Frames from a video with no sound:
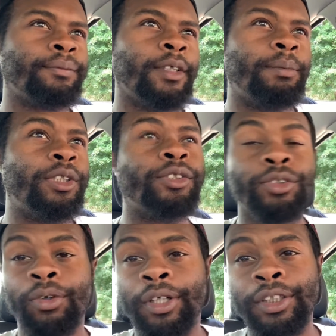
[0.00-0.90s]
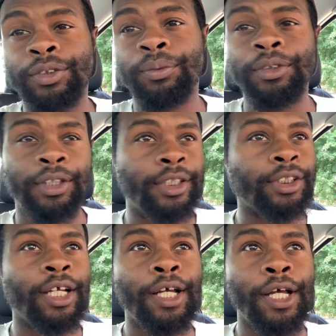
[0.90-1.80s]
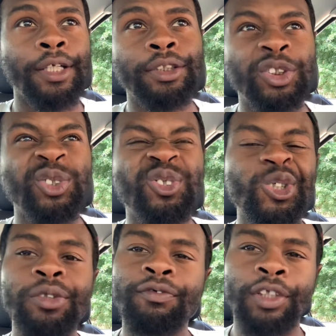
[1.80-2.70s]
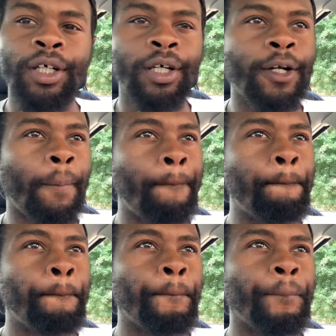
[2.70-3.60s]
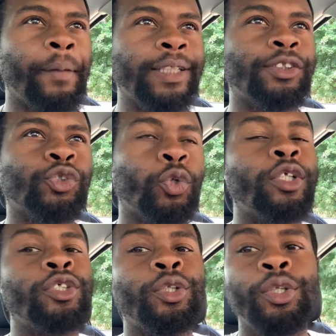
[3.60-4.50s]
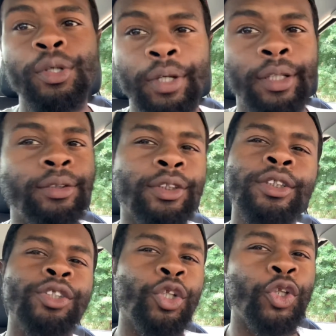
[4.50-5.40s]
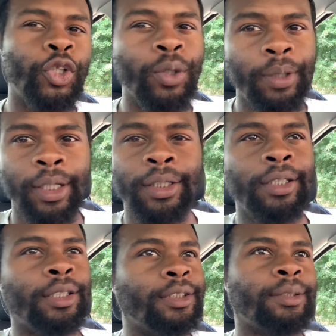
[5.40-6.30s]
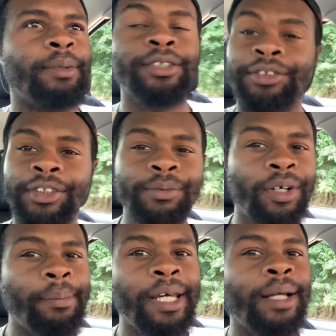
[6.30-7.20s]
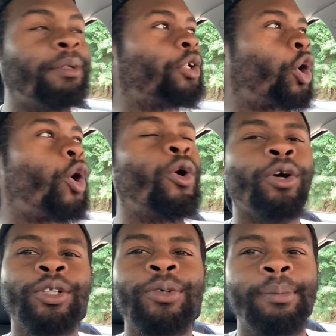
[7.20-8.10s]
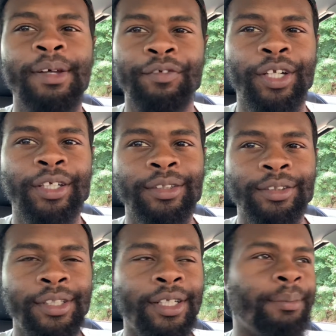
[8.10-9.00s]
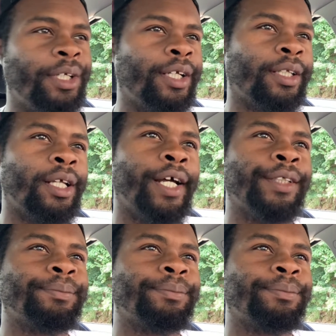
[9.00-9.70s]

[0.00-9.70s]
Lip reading: me starting this YouTube vlog, I just started to do it. Just do it. It doesn't matter. You see where I'm at? I'm in the car doing my video. You know what I mean? Like,